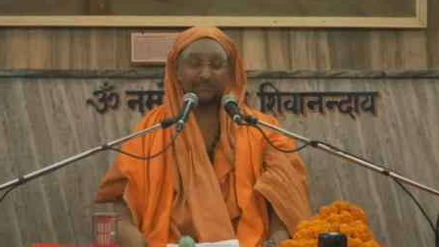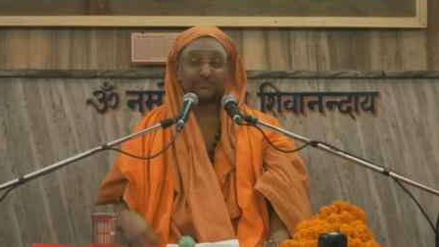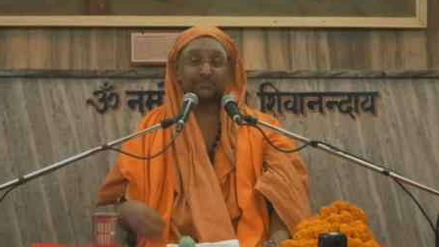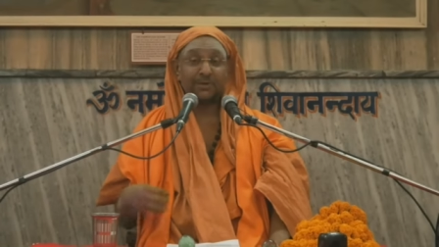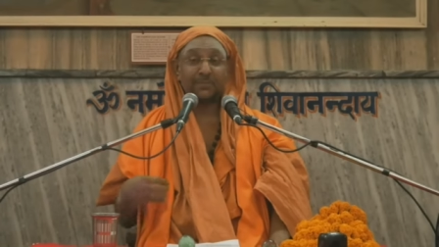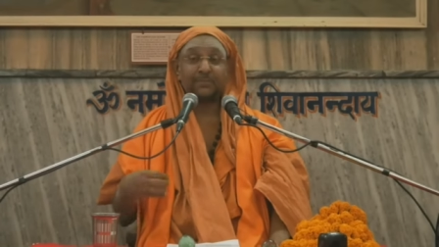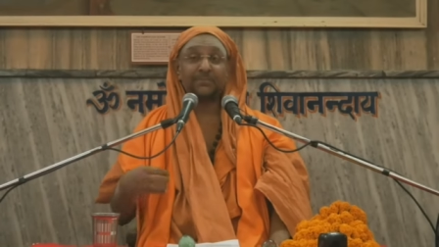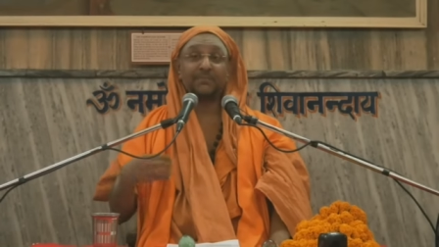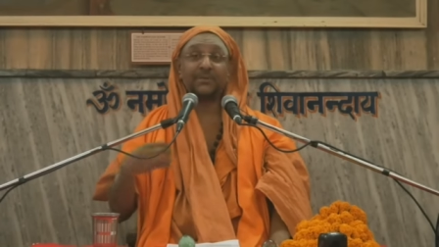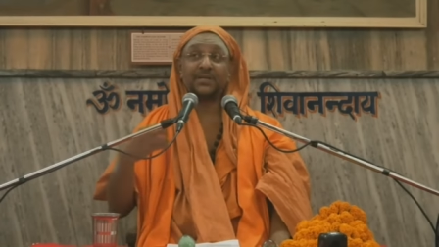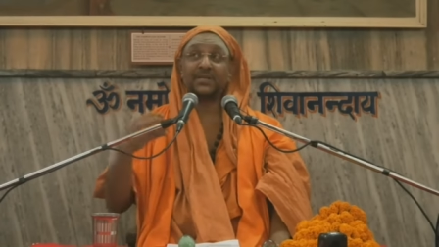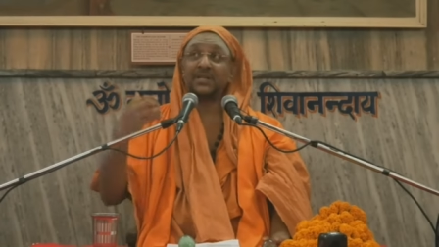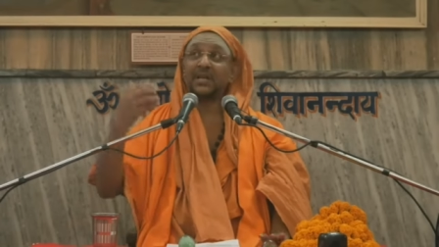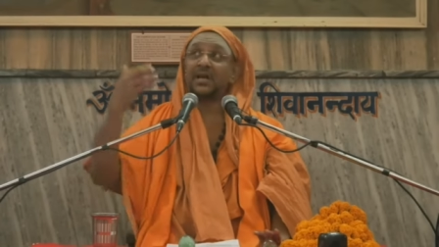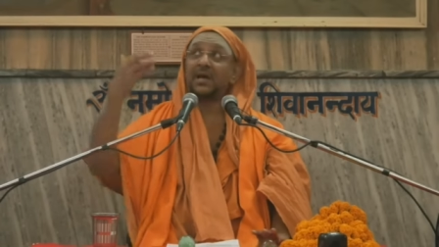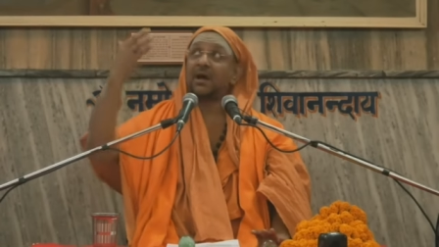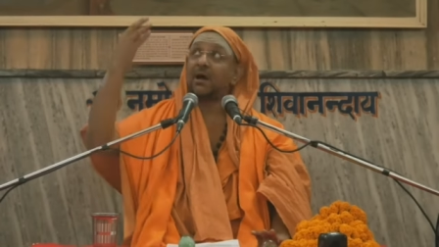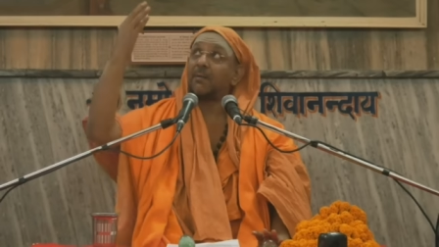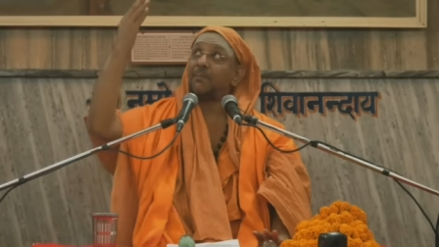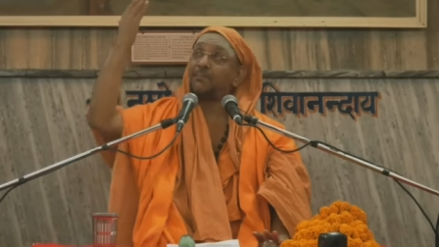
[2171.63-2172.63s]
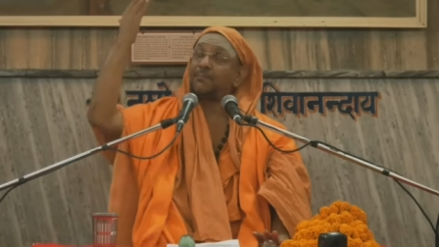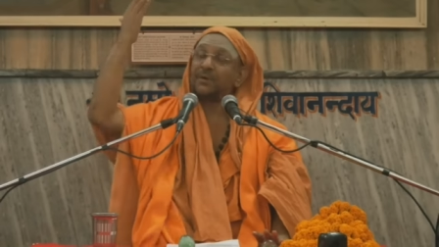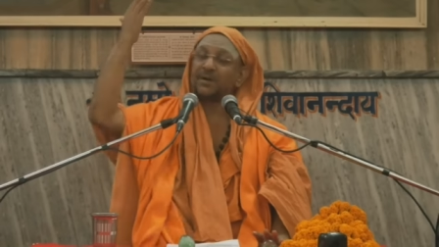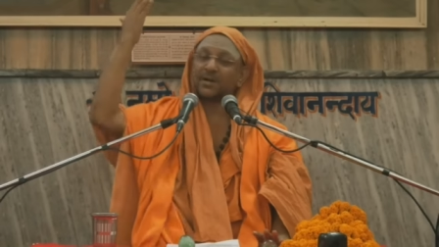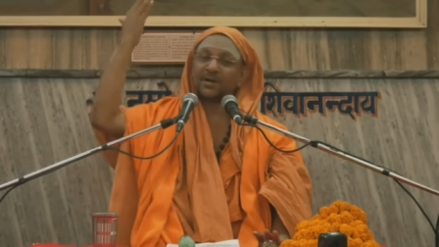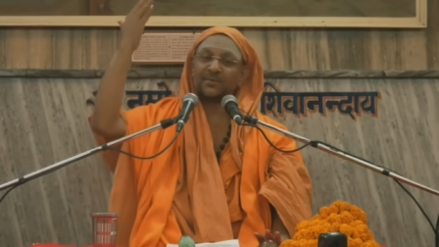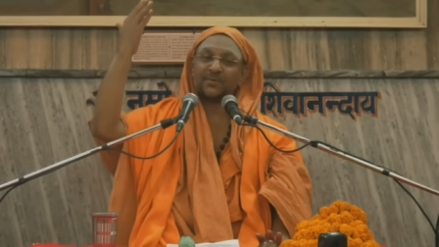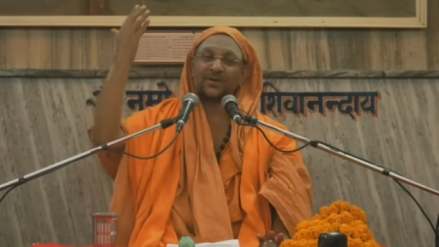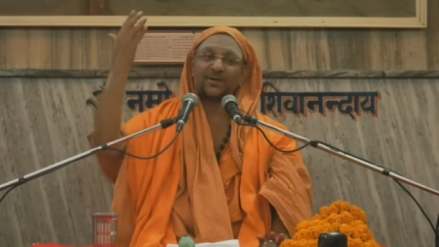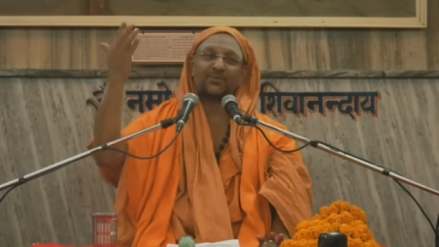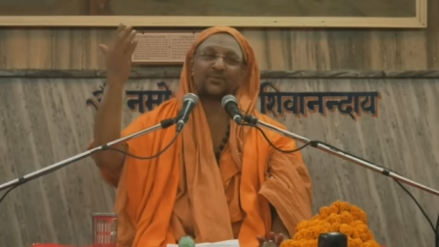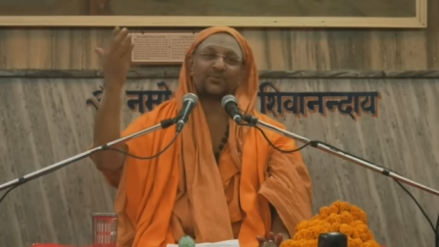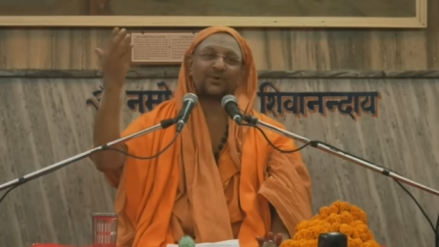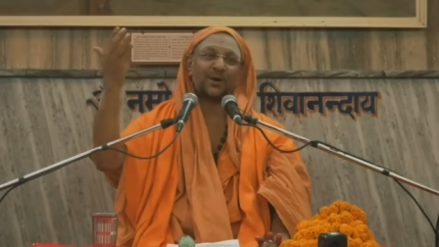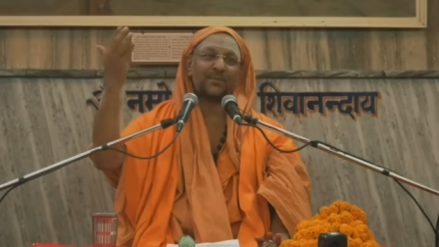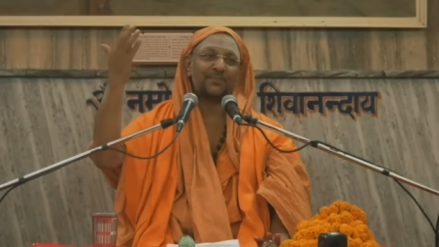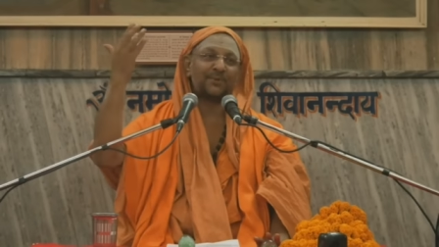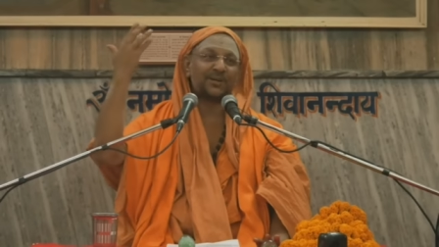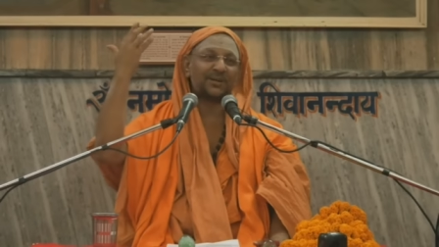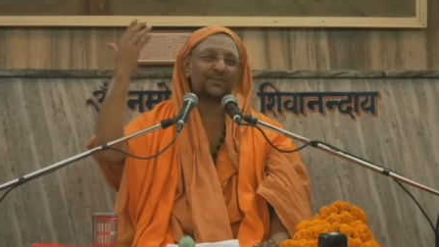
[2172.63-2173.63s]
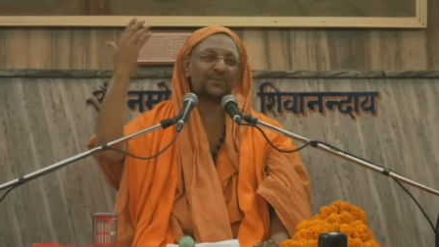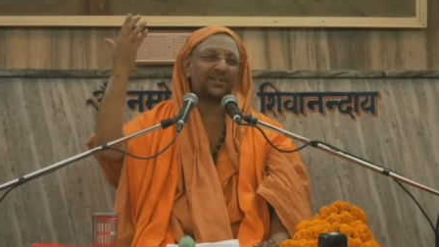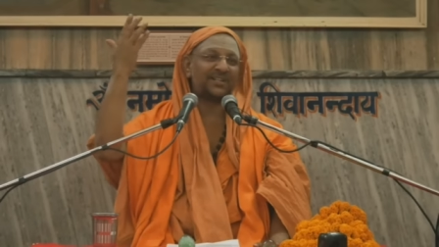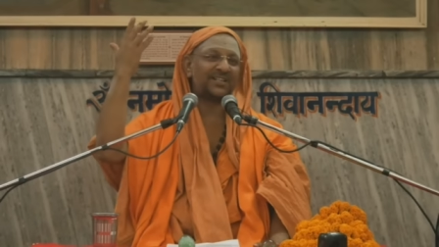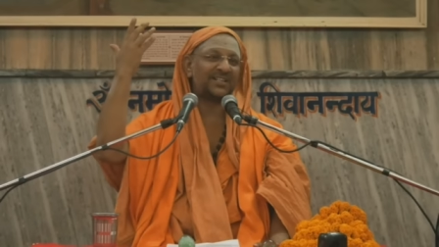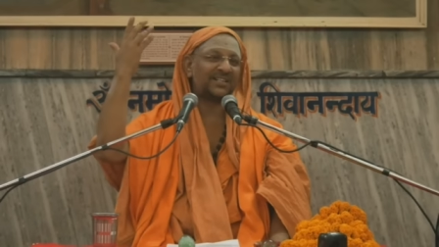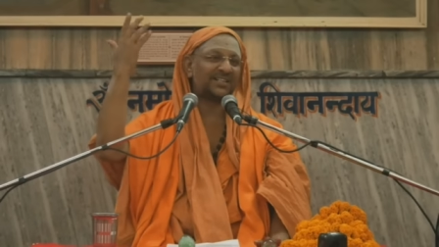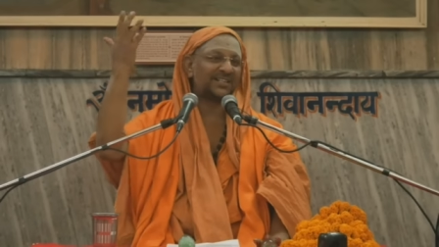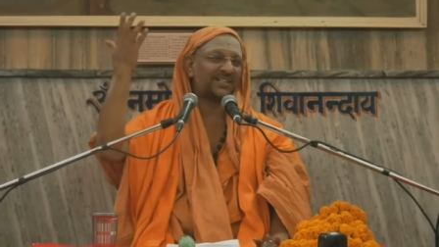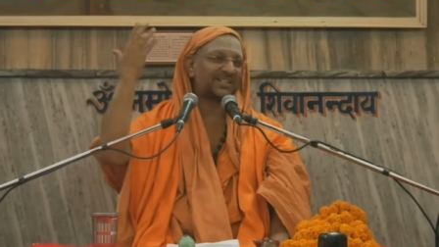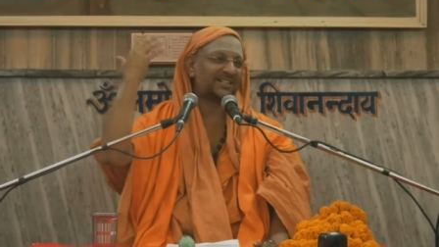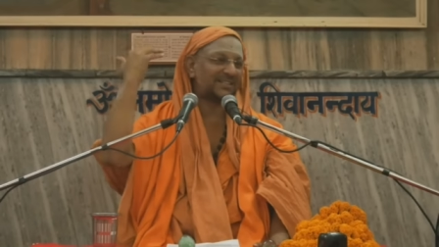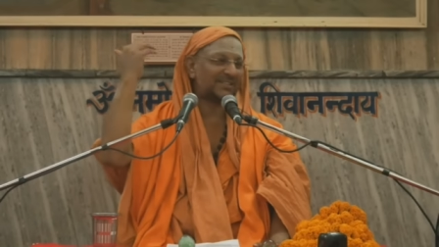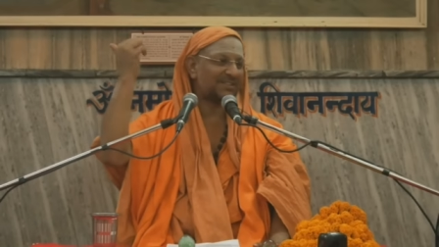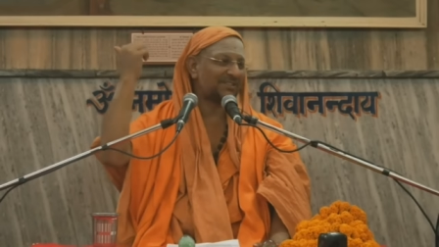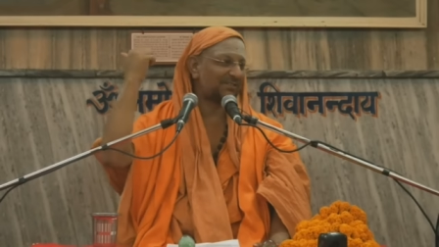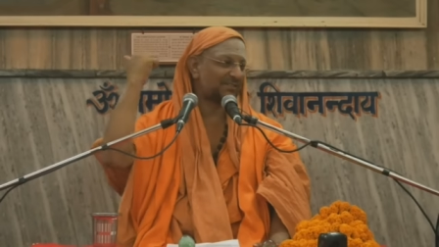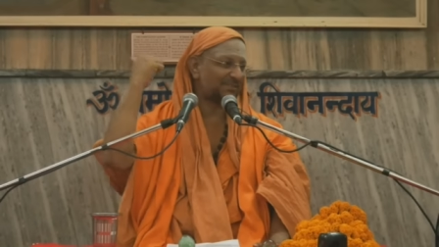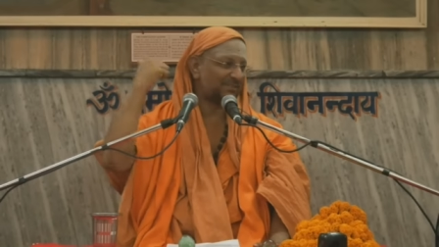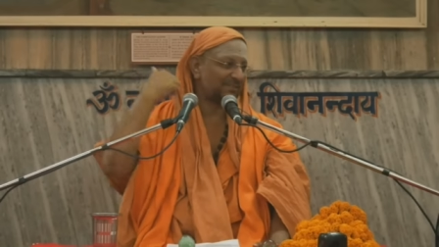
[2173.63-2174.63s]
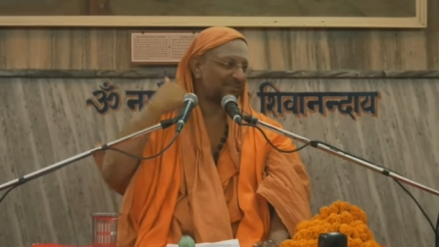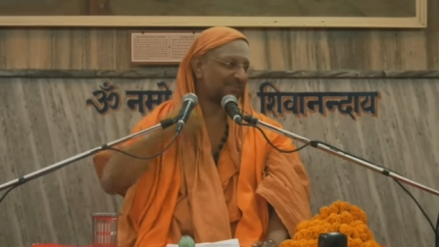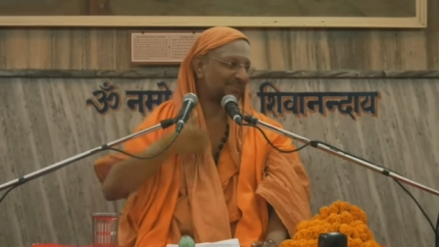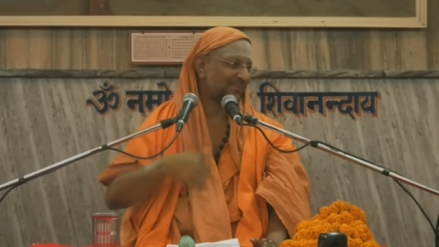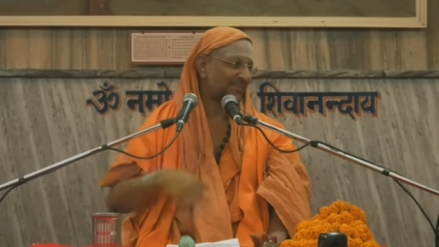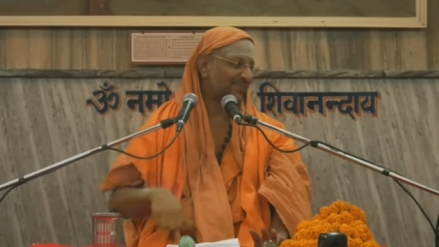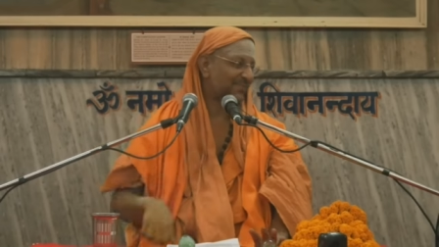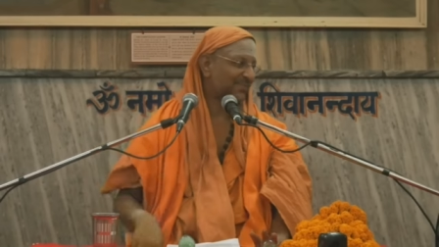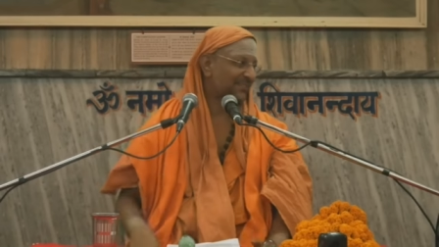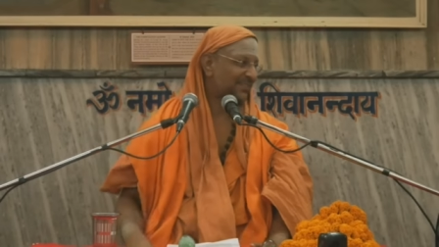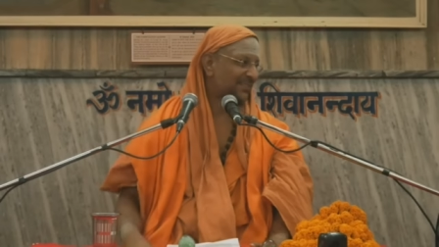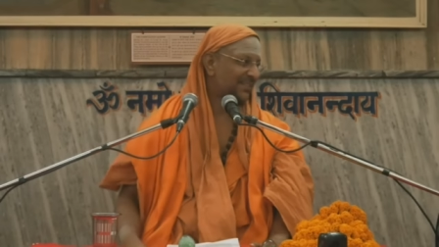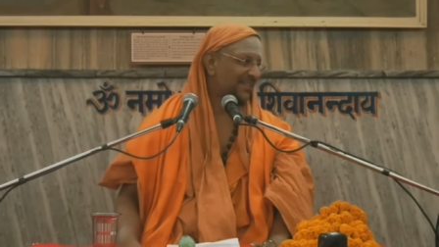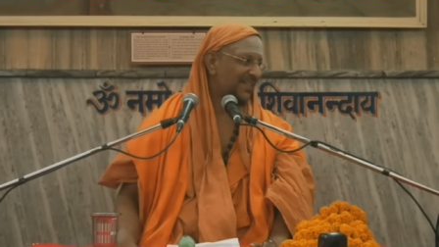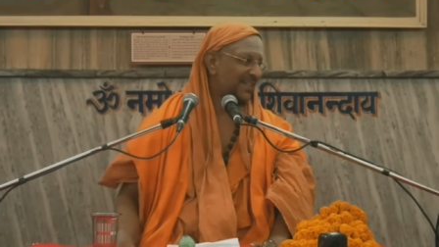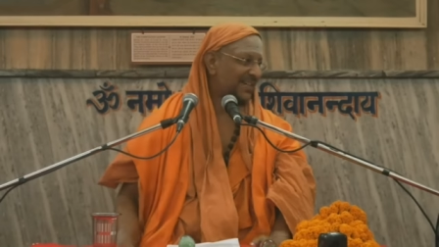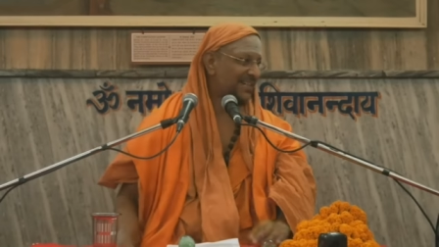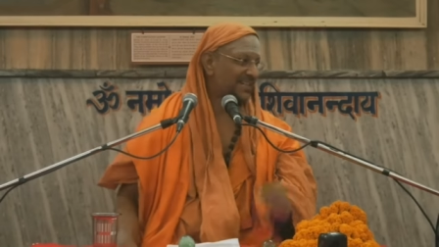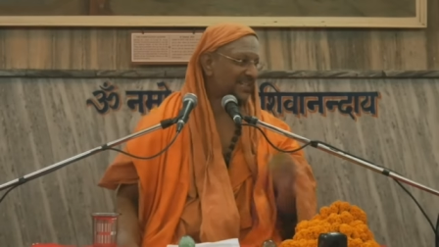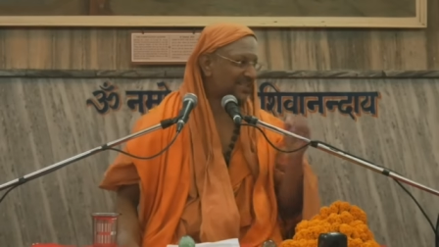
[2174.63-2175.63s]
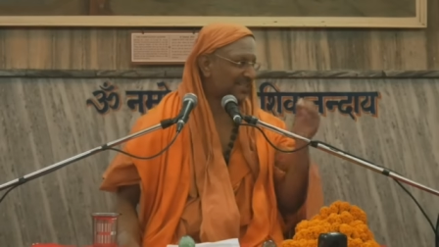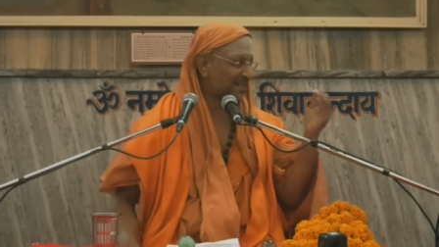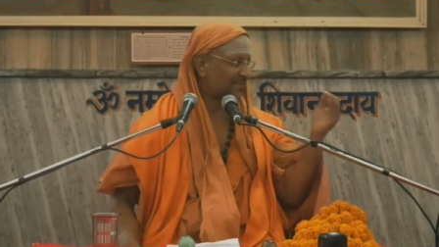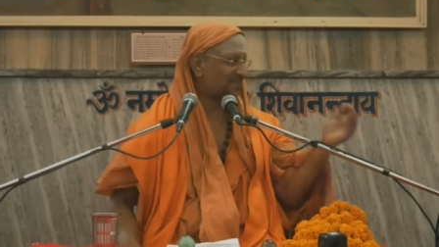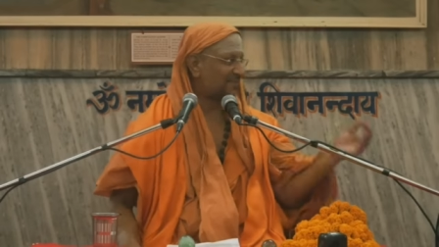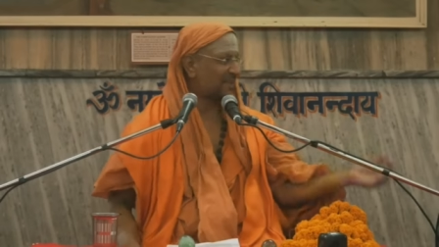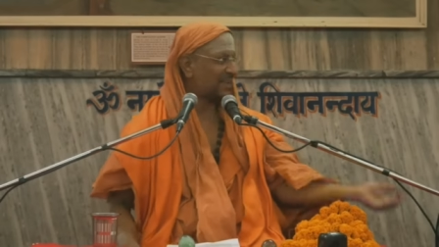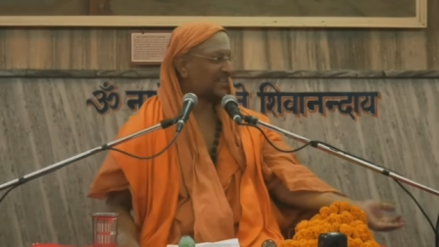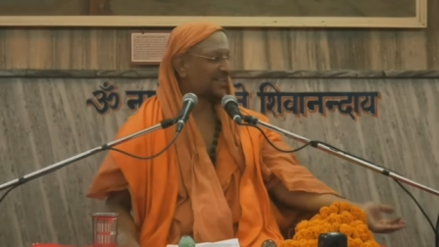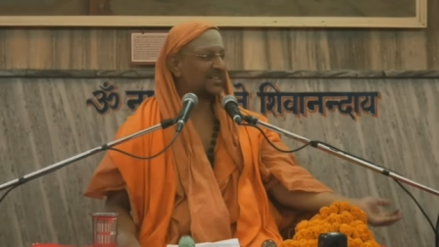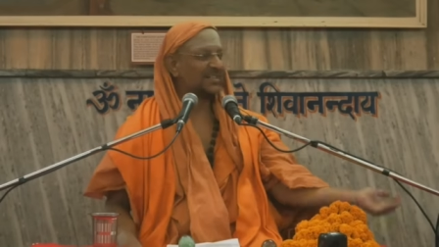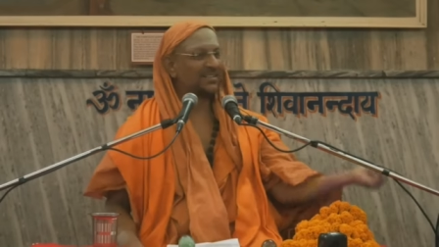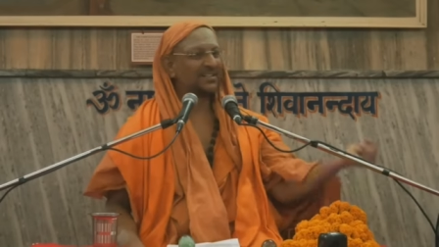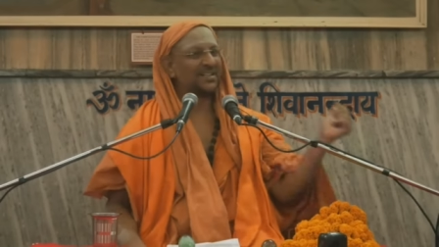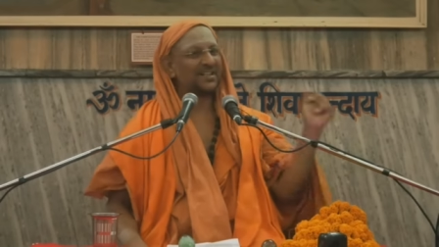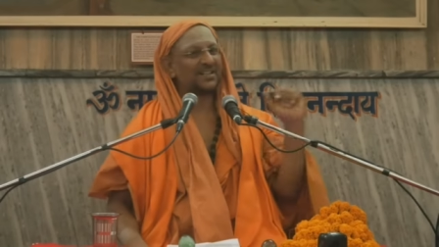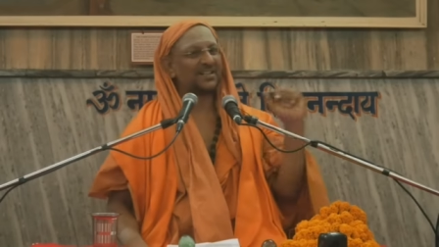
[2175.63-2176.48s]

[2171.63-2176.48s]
Bimbide Ambaramanav. Ambaramani is the sun. It is reflected